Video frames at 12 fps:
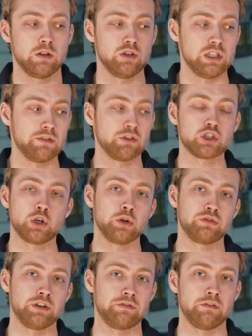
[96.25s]
Different strokes
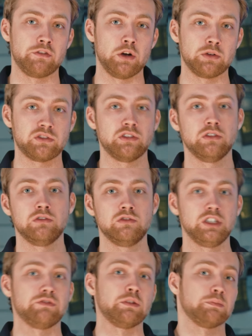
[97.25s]
for different folks,
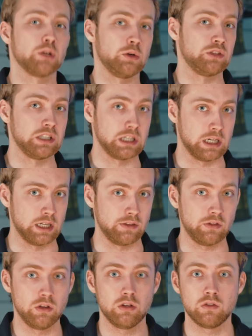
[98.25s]
different pros and
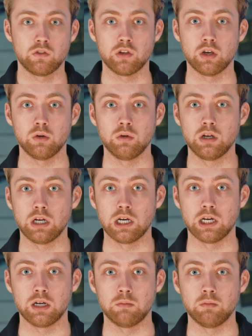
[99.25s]
cons. So
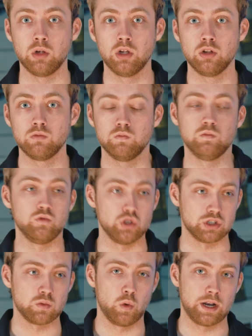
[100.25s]

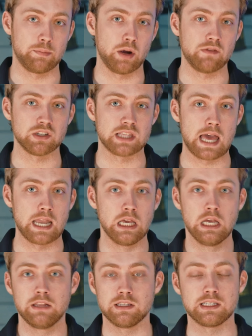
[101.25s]
just want to preface that
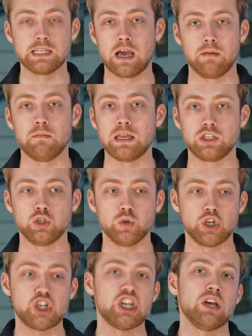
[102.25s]
this is not meant to
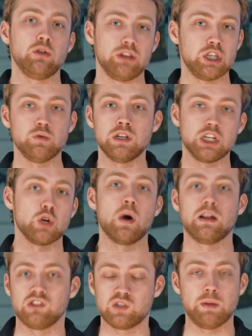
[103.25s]
shill that you need to go
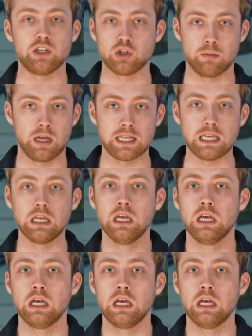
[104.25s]
out and spend your money.